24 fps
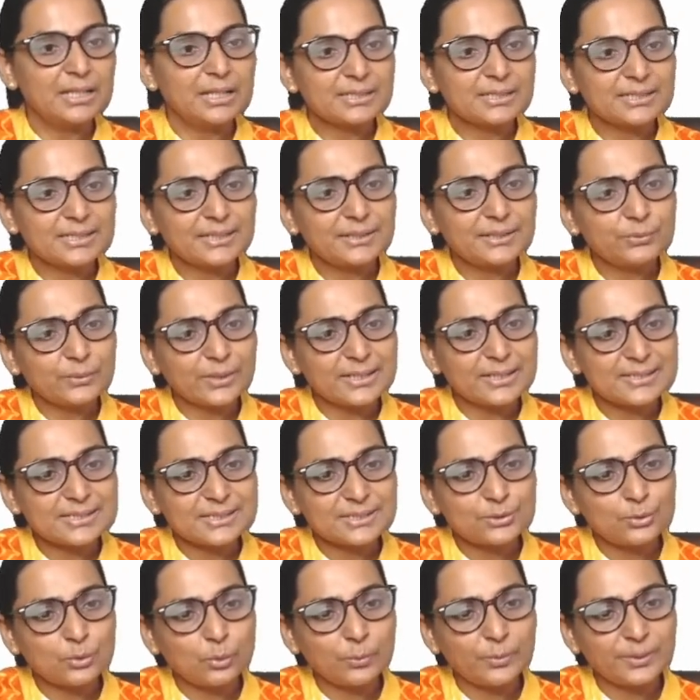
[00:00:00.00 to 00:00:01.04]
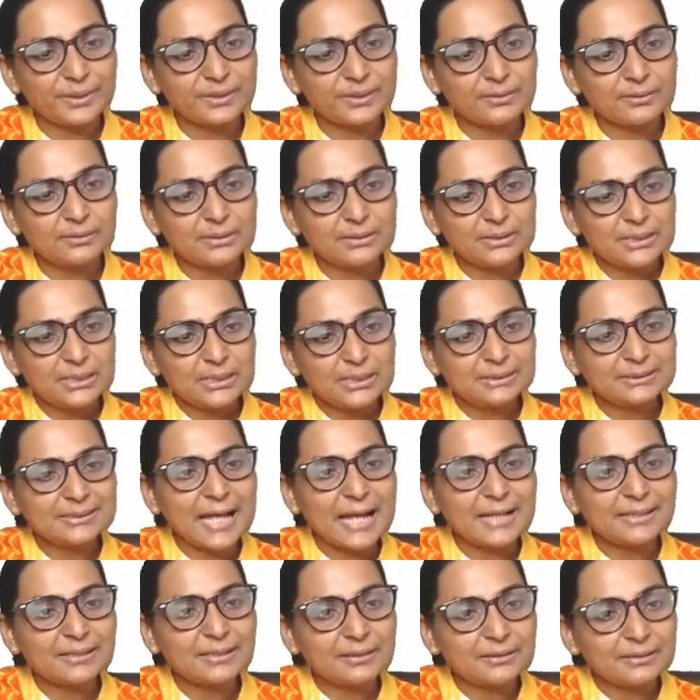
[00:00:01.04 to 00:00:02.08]
So you can see over here
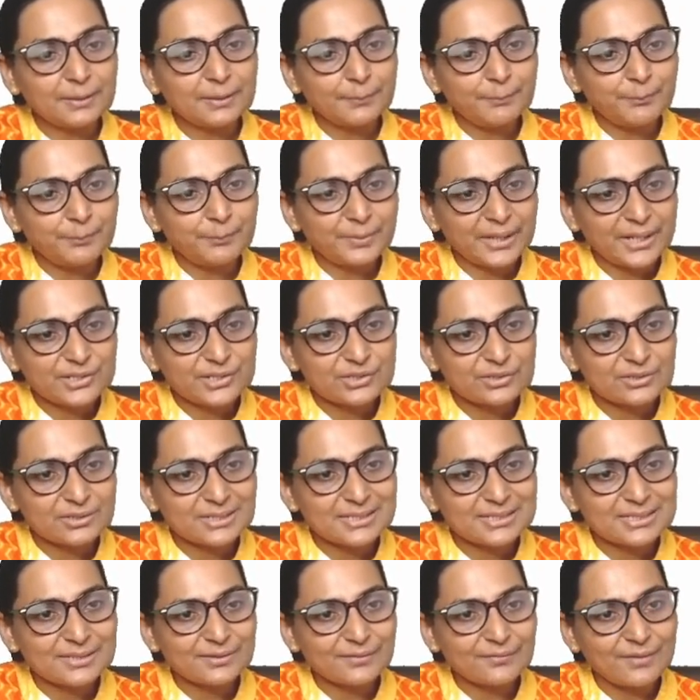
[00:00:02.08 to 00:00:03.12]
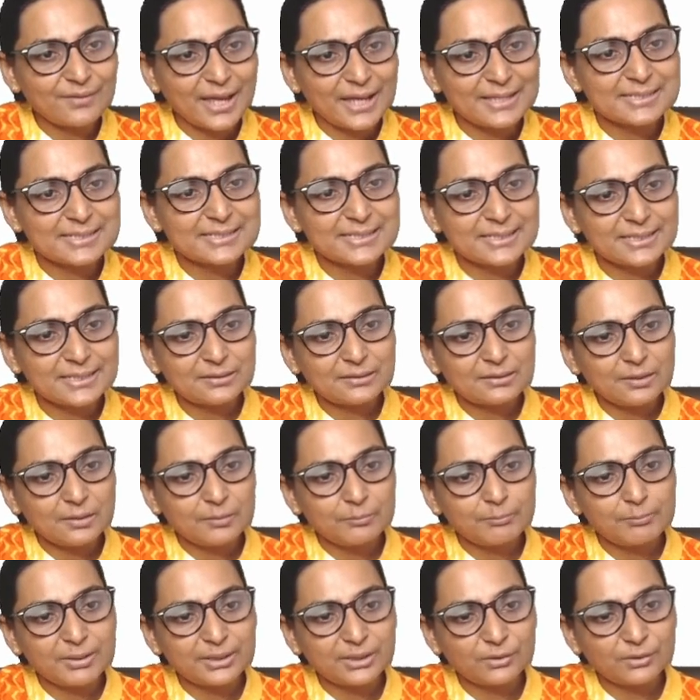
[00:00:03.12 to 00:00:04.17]
that the pressure is rising
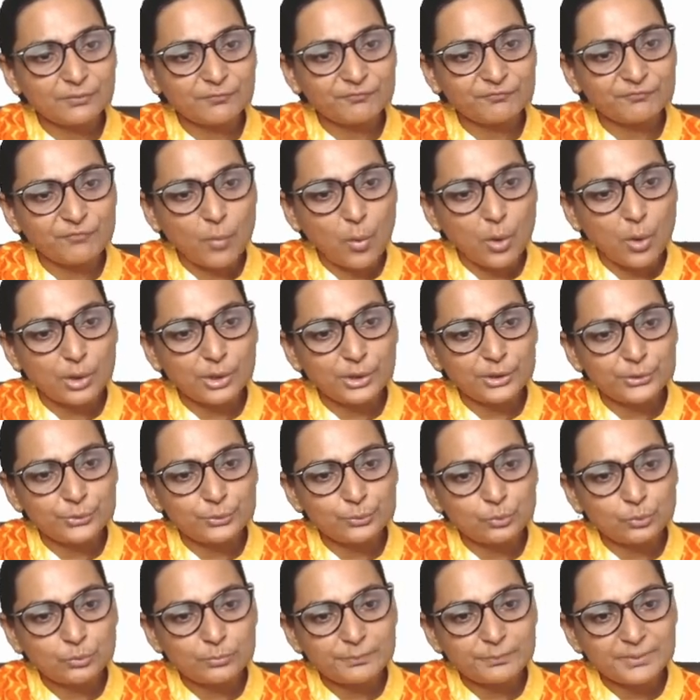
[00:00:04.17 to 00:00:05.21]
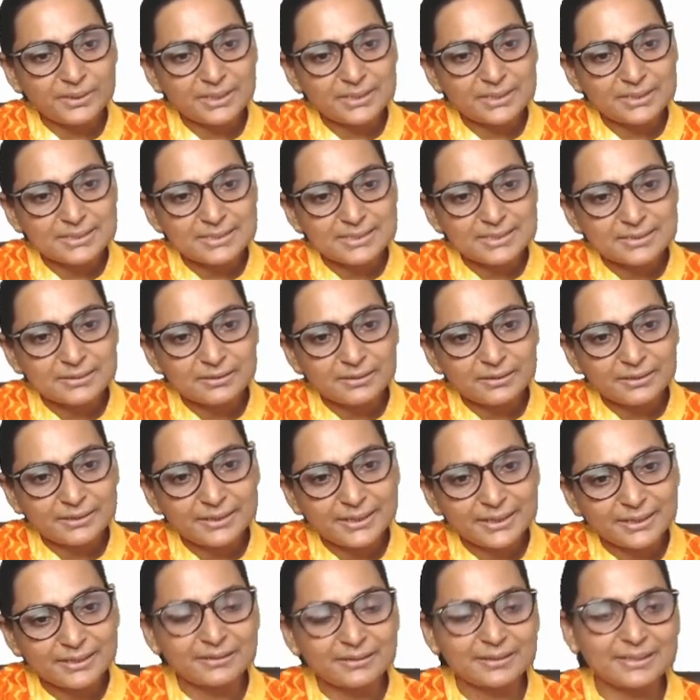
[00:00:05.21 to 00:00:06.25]
but the volume is
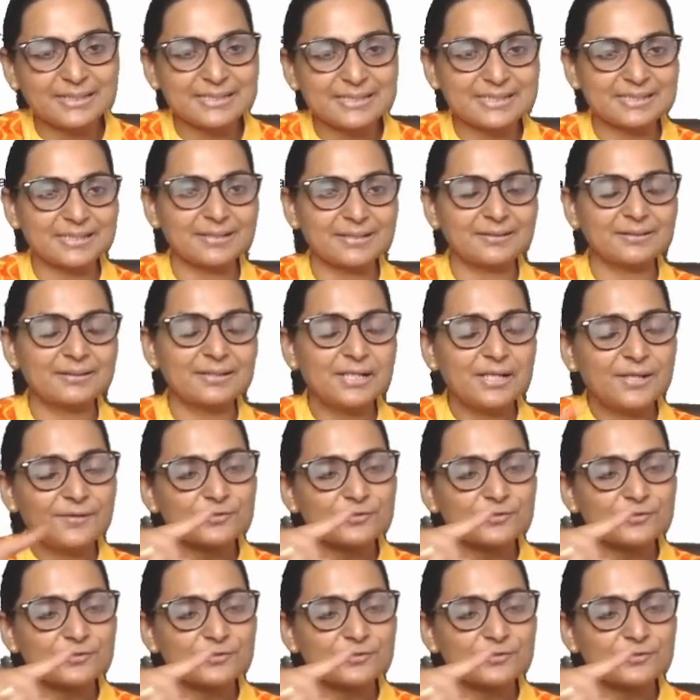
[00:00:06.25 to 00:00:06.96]
decreasing.